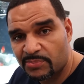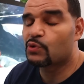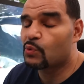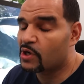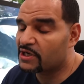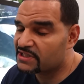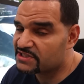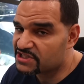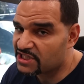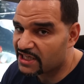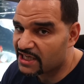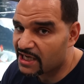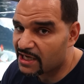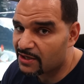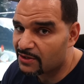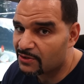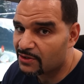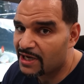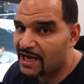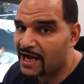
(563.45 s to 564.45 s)
If you want to check
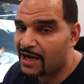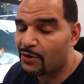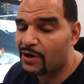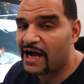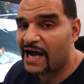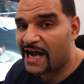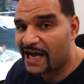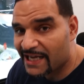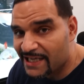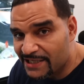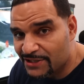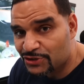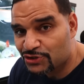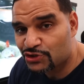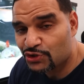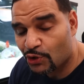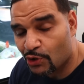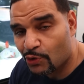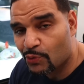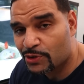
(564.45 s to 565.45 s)
out how I
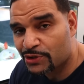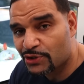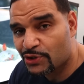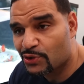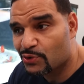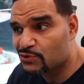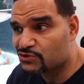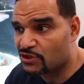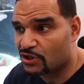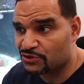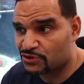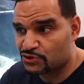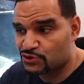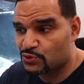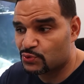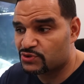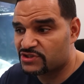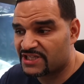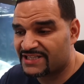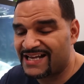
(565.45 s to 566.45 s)
install one of those on the
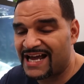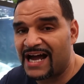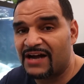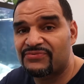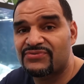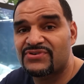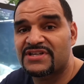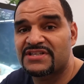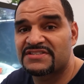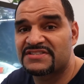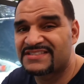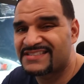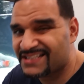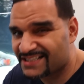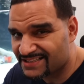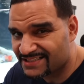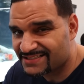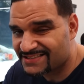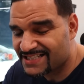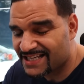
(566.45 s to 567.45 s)
210 African
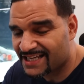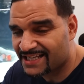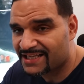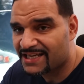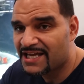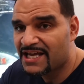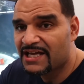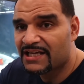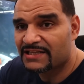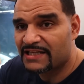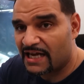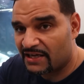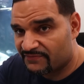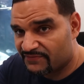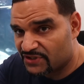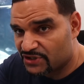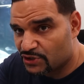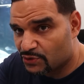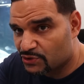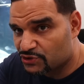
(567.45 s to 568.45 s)
Cichlid tank, that
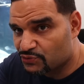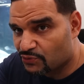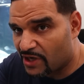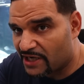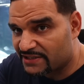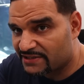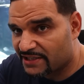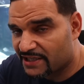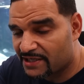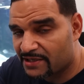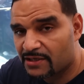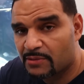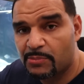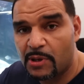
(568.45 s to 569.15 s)
video is right there.